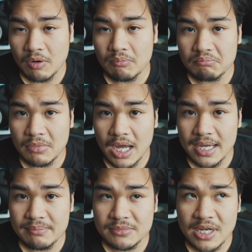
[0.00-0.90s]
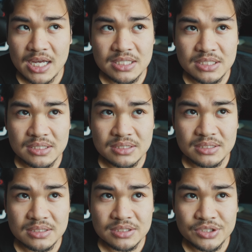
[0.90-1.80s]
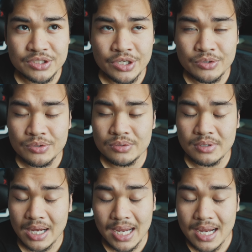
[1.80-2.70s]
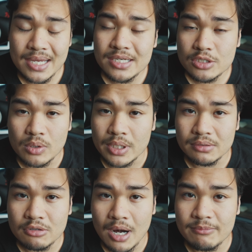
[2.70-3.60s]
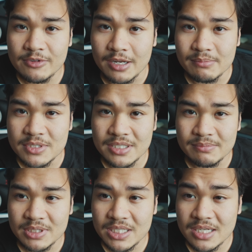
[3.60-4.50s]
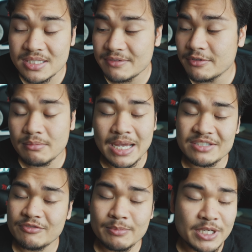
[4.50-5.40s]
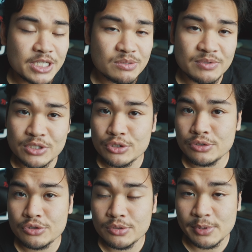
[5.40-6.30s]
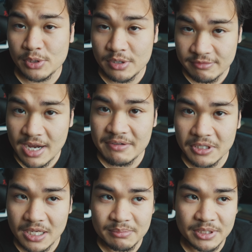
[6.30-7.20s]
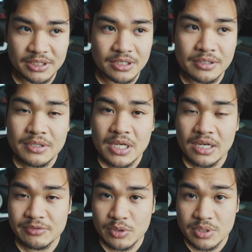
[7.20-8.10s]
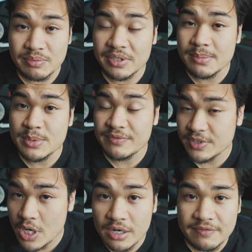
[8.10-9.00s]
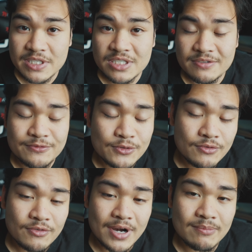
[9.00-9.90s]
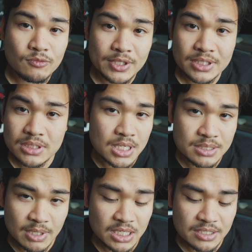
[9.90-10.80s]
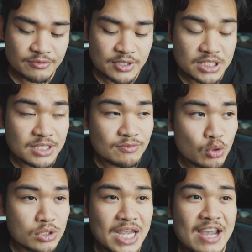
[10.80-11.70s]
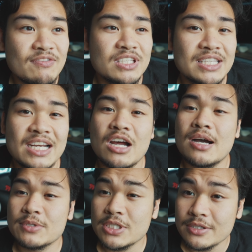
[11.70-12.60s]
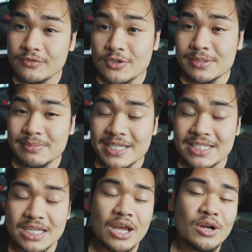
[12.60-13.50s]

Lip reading: know, I'm not too, I enjoy crop frames, and because as filmmakers we shoot Super 35 a lot, but you know, of course when it comes to photography and stuff, full frame really does make a difference. And of course having that option in the first place